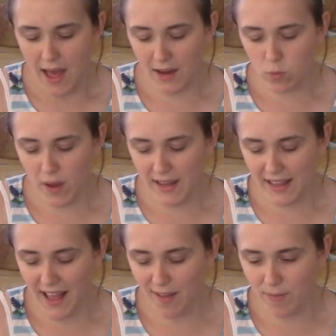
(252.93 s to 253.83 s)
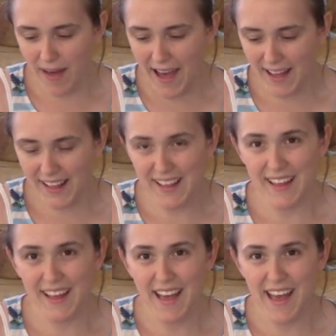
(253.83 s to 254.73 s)
And when it came back,
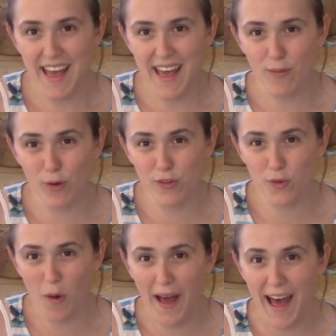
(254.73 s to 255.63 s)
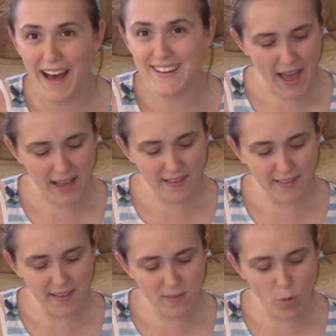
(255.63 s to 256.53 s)
it was square. And
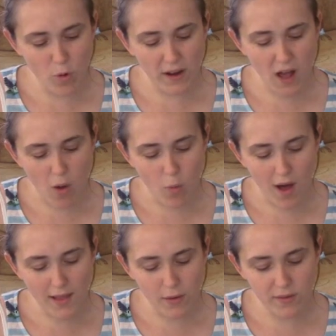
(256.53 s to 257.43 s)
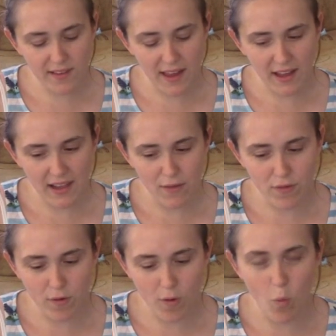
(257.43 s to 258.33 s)
this morning, while I was taking it
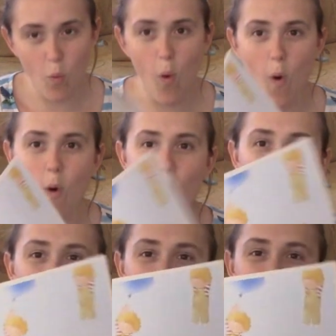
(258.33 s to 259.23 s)
for a walk,